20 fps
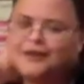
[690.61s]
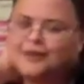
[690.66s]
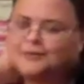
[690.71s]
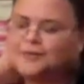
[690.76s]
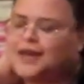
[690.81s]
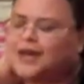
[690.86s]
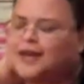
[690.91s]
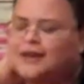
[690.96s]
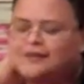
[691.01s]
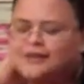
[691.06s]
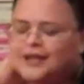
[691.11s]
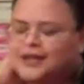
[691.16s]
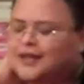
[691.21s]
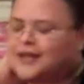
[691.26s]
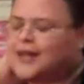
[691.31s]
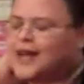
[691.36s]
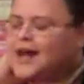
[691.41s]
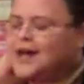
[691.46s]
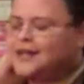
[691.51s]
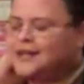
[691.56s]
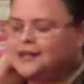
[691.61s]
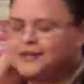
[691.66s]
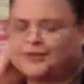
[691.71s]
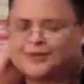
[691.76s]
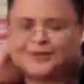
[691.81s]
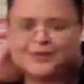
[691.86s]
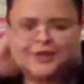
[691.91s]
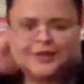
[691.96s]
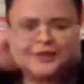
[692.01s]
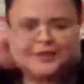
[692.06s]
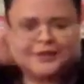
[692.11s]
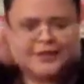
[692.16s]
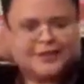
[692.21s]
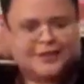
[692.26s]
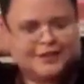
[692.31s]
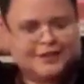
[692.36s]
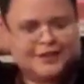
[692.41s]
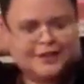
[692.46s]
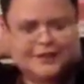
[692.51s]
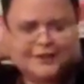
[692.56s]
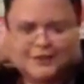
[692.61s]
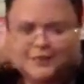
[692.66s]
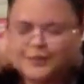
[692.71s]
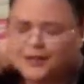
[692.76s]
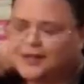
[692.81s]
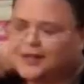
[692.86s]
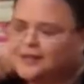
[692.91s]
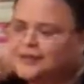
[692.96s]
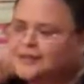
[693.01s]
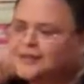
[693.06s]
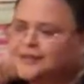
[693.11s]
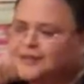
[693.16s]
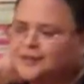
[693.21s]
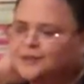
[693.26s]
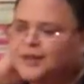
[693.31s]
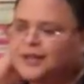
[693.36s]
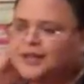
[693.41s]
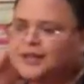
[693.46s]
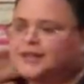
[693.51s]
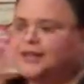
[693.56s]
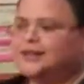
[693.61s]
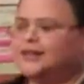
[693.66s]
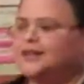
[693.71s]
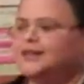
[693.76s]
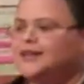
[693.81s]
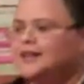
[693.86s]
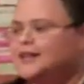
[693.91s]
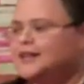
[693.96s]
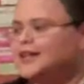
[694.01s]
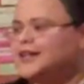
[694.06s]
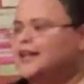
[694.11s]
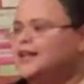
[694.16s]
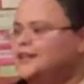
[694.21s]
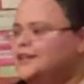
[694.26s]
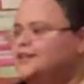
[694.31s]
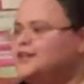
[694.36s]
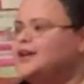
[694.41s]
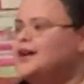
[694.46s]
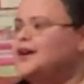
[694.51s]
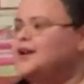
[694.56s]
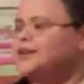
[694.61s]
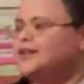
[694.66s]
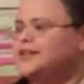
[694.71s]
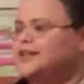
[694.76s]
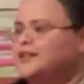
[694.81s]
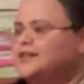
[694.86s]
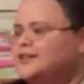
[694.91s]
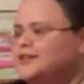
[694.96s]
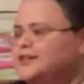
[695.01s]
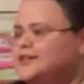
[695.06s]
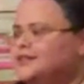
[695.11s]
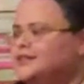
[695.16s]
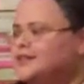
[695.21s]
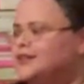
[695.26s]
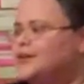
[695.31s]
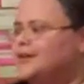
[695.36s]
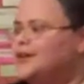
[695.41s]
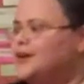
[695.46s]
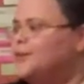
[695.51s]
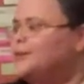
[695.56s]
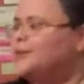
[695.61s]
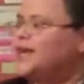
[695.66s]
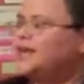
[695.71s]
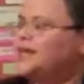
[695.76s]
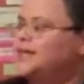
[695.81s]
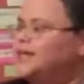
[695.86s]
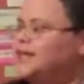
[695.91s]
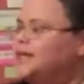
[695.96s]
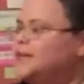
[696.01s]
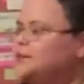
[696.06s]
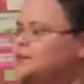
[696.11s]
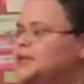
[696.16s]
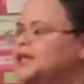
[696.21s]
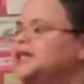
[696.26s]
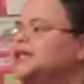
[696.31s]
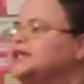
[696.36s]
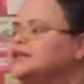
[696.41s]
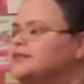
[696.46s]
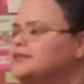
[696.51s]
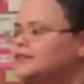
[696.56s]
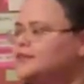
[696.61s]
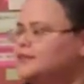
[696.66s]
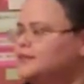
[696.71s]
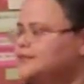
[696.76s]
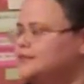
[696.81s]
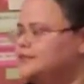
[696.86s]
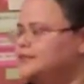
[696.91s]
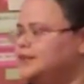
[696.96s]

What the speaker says: But I have a lot of stories like this, but I just wanted to let you know that there is a way to get peace.